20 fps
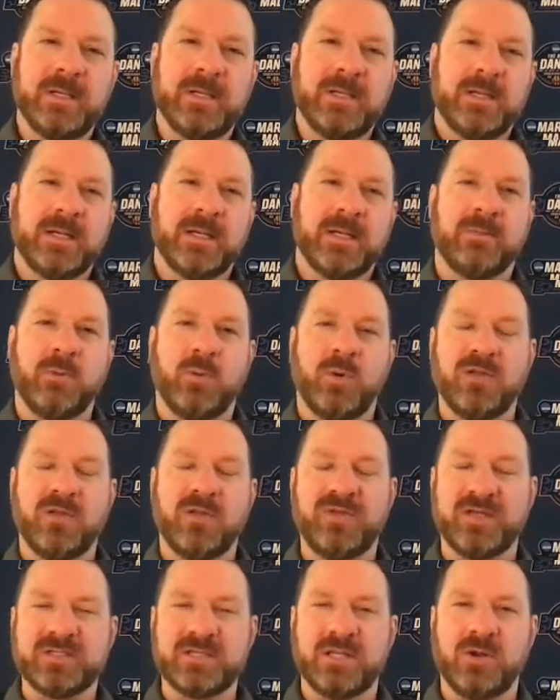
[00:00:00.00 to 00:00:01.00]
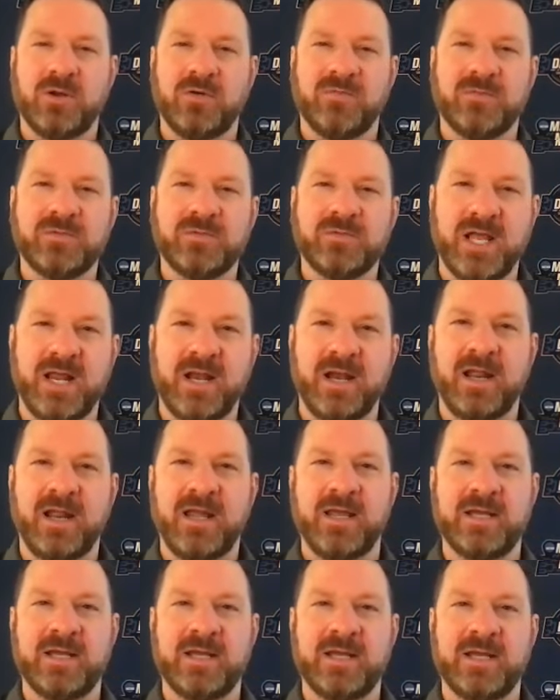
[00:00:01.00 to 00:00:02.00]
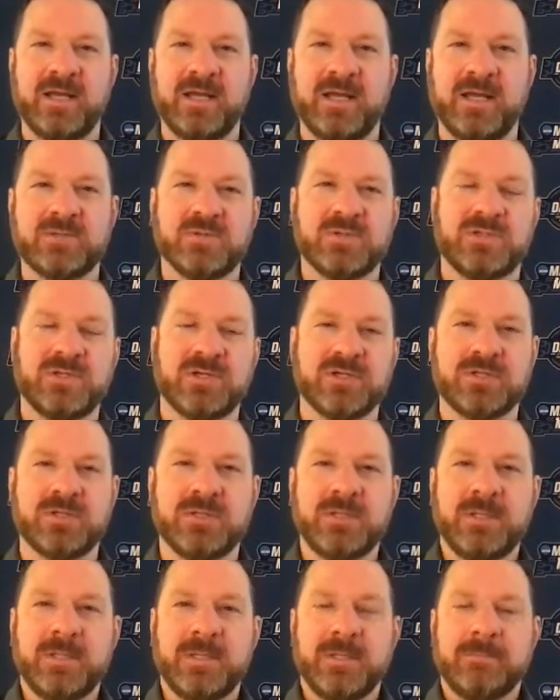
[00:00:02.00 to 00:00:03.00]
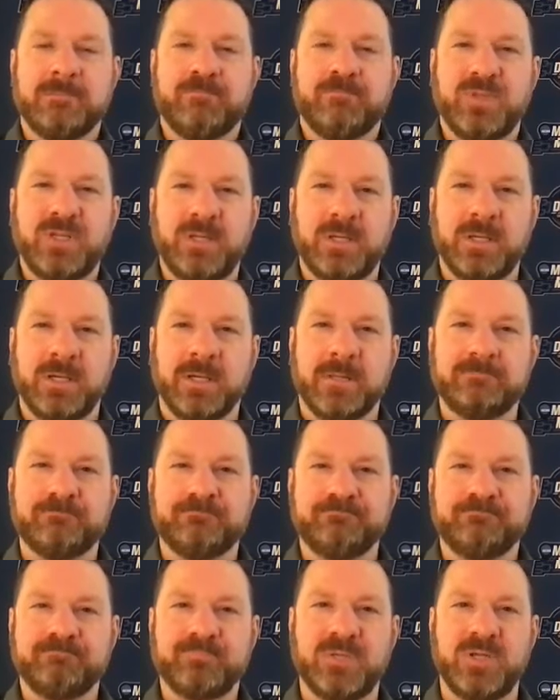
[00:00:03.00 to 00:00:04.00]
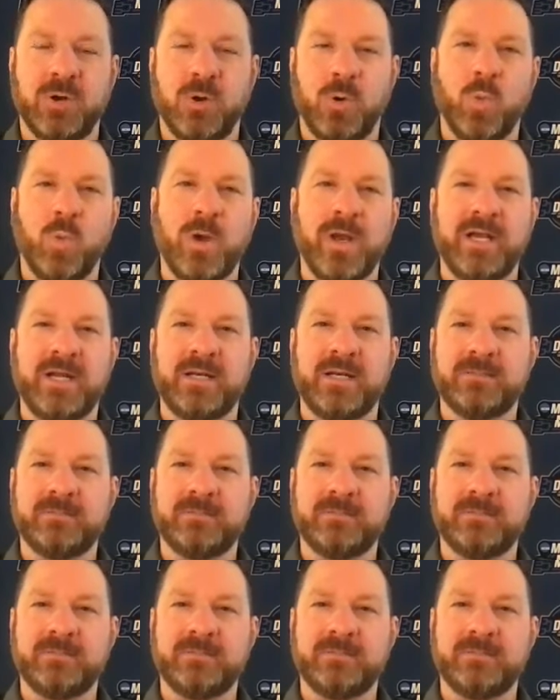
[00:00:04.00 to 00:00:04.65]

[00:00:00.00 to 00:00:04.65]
But one of the things I learned from Shannon Hayes was just, you know, winning